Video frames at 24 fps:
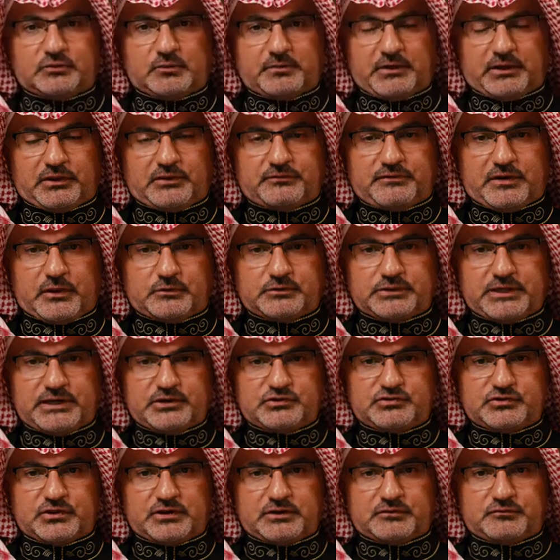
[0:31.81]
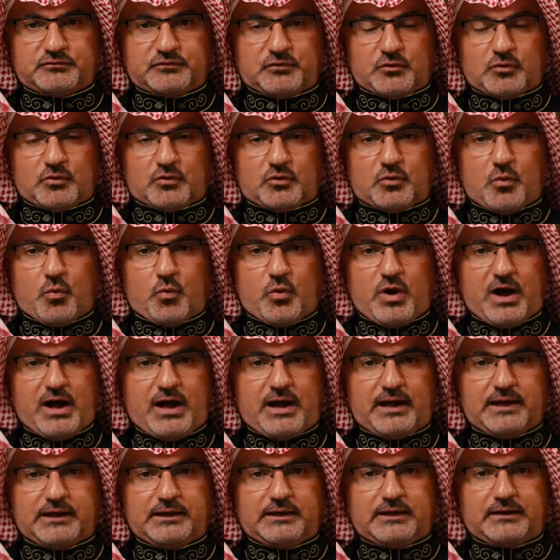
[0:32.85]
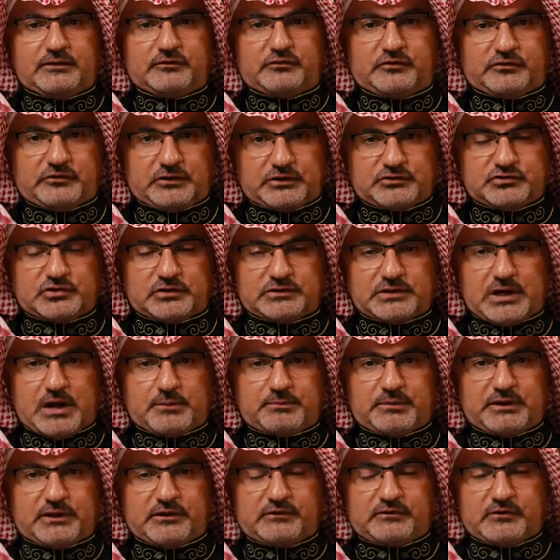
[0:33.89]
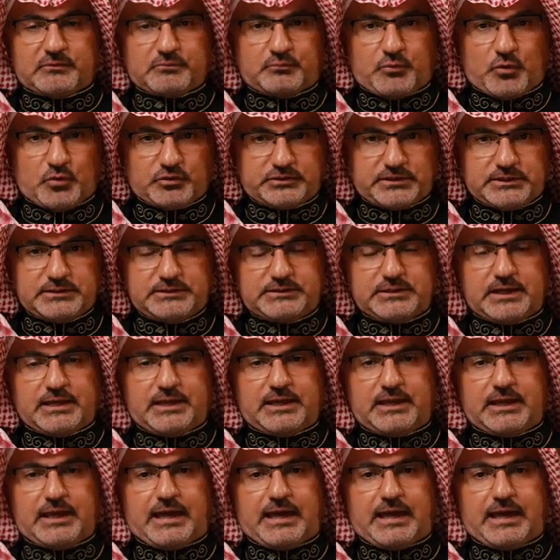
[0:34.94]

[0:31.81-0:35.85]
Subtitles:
to build the foundation for why such a topic is important.